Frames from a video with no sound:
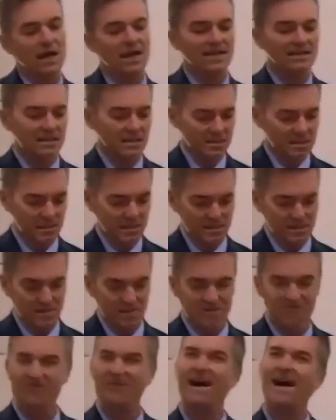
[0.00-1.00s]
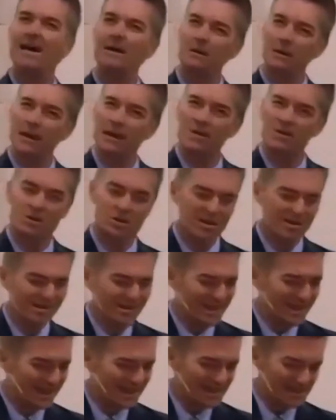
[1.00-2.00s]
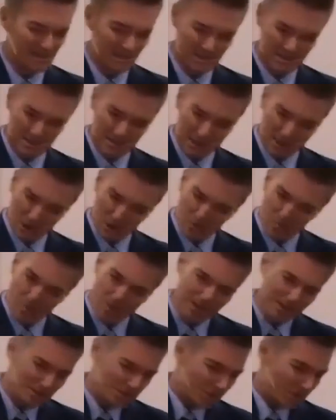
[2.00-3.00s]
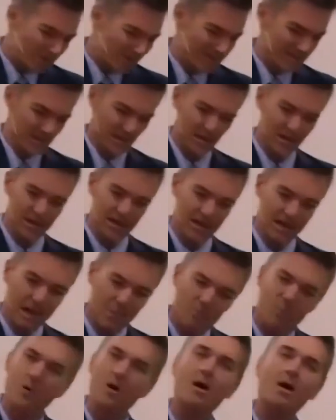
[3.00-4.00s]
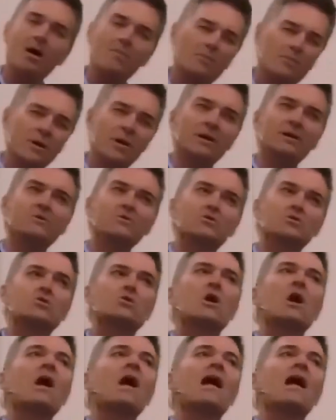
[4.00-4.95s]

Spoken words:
It's a sense of violation, it's a sucker punch, it's a gut punch,